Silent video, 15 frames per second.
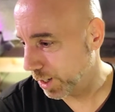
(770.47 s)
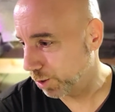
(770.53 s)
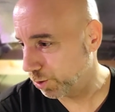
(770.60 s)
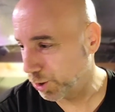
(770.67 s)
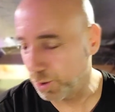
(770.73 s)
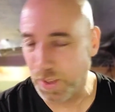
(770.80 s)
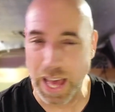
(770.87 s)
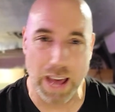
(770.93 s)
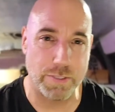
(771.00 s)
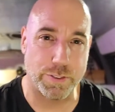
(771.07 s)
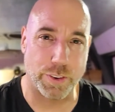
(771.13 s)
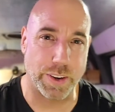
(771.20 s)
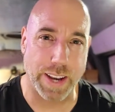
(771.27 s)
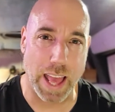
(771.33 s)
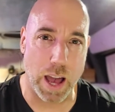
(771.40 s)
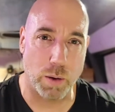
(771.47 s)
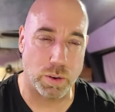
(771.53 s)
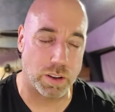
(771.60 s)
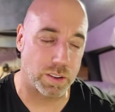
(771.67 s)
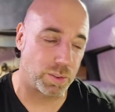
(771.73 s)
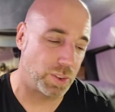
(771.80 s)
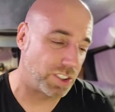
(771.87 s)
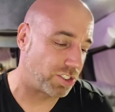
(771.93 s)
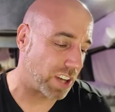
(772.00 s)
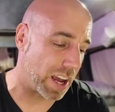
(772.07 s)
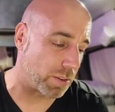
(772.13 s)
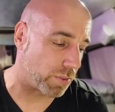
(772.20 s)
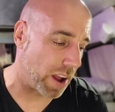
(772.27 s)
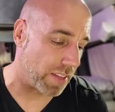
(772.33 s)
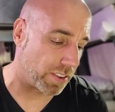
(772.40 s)
do that for an hour, which
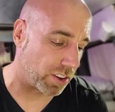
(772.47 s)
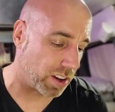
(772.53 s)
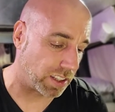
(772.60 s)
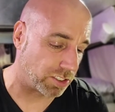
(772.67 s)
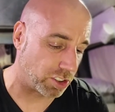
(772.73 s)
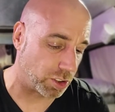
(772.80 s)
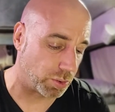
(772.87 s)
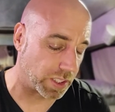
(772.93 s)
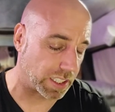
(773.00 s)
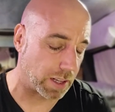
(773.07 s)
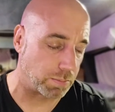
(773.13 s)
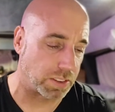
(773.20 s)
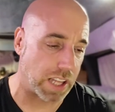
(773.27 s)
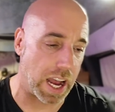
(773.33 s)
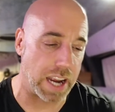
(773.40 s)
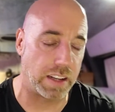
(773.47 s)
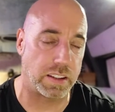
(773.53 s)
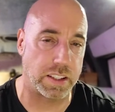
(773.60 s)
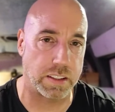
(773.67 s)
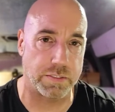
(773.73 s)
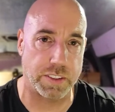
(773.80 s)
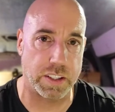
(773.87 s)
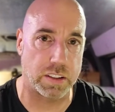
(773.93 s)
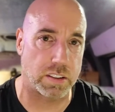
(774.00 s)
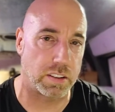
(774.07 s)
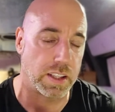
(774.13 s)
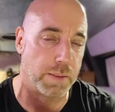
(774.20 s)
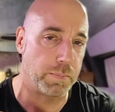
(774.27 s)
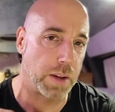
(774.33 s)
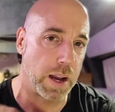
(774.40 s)
I'd rather not do. When it comes to idling a
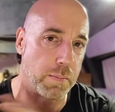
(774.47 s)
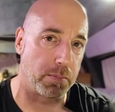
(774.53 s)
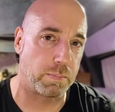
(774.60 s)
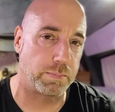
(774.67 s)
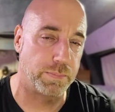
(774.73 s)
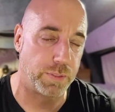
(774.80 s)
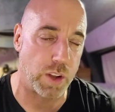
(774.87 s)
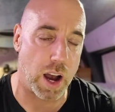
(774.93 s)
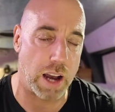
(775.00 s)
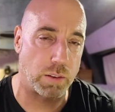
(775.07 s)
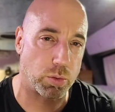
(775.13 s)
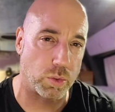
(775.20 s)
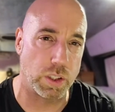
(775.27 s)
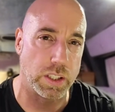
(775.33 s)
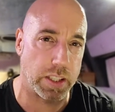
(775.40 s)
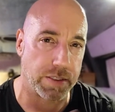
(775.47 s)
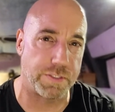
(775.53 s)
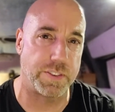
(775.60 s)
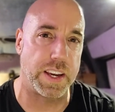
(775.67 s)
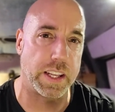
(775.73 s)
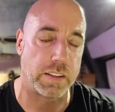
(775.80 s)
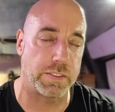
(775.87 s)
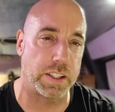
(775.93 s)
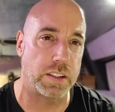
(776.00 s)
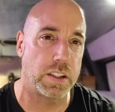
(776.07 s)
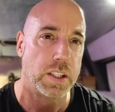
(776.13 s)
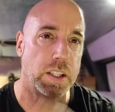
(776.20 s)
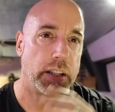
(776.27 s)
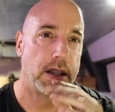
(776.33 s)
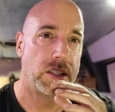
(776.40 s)
vehicle, I'm not really a fan of it.
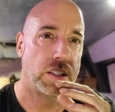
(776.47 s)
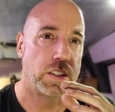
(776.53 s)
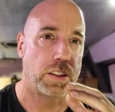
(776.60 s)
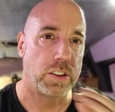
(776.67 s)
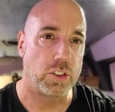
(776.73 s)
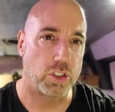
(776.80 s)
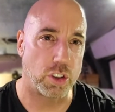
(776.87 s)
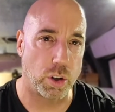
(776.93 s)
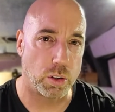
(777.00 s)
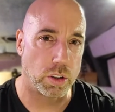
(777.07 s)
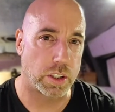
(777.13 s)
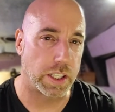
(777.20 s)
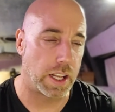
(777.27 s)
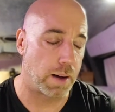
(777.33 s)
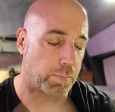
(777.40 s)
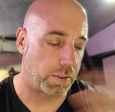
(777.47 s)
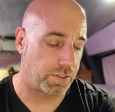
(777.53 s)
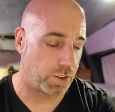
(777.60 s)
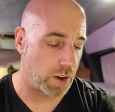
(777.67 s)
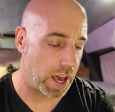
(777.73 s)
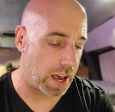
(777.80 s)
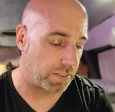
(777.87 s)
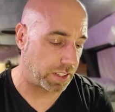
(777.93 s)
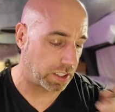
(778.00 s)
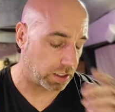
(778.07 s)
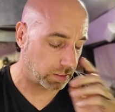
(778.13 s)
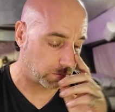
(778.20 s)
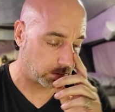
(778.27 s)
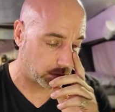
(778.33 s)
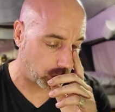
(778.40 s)
You should go look it up if you have
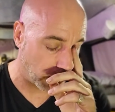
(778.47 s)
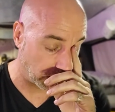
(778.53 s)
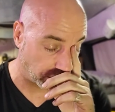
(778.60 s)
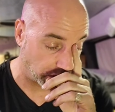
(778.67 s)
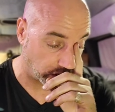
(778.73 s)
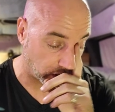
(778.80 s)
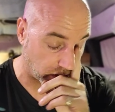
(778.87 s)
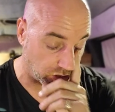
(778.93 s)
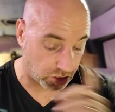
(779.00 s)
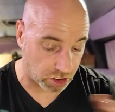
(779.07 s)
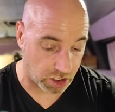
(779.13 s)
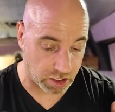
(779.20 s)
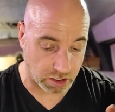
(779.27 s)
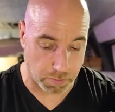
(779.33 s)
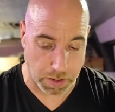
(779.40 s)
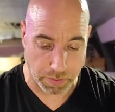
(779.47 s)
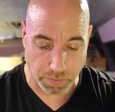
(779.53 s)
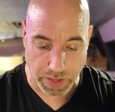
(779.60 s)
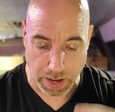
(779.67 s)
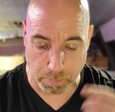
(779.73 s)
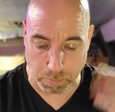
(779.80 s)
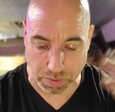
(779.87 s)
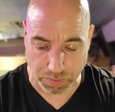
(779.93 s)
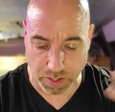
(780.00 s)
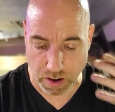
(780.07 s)
any questions or concerns about that. But